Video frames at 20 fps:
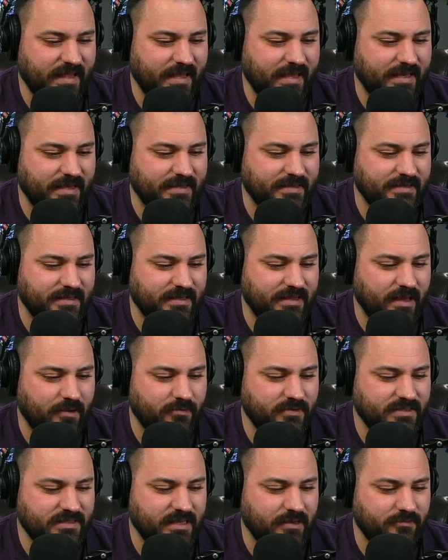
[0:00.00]
and uh, that
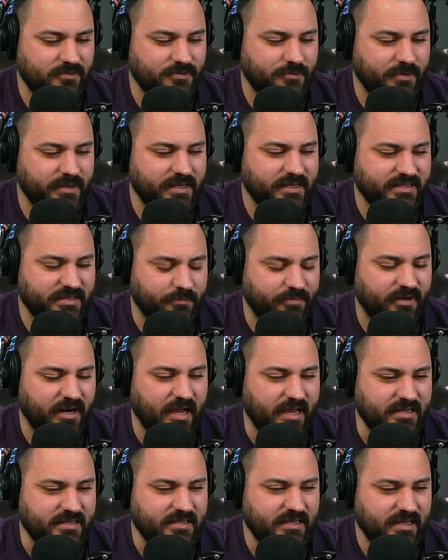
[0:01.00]
was that was really a
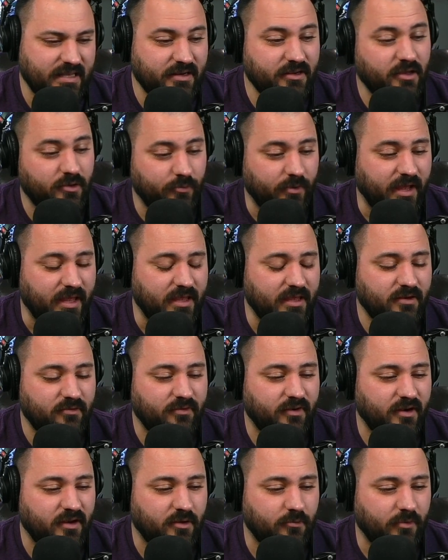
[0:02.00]
surprise in a good way, in a
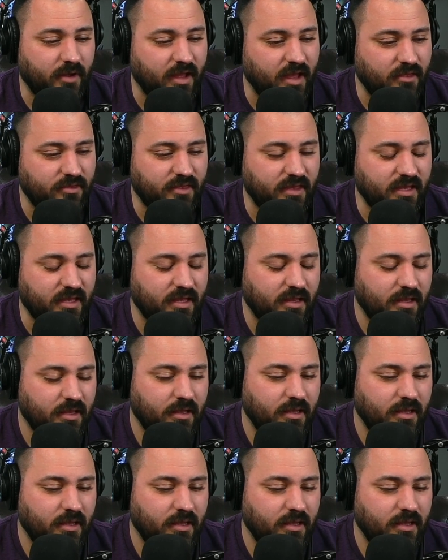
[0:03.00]
very good way, I think.